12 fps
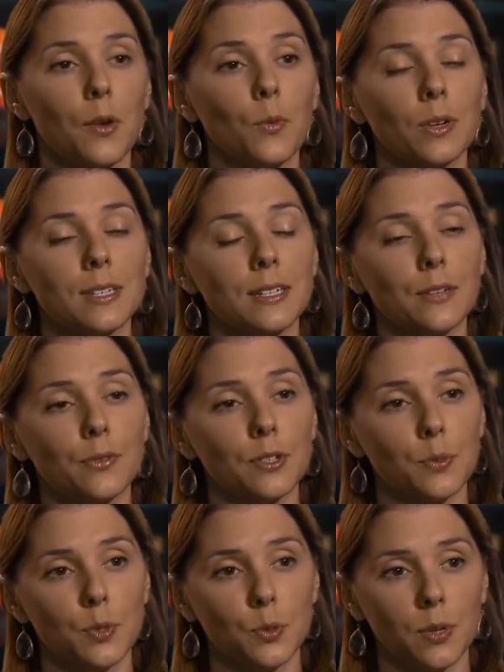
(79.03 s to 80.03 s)
what's the
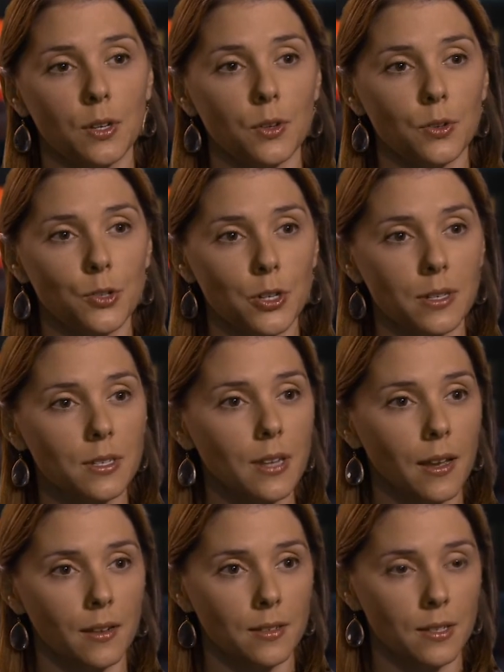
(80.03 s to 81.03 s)
difference between urgent
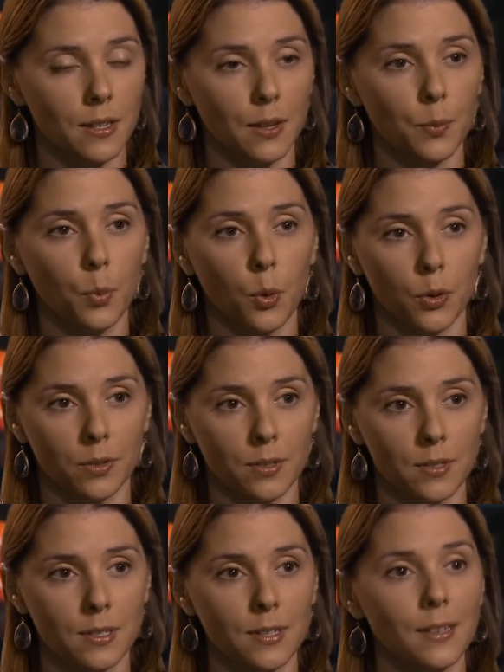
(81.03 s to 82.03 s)
and
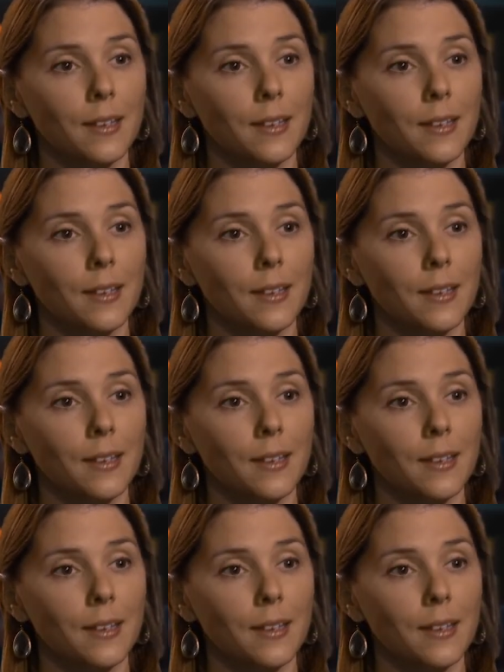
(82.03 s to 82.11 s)
important.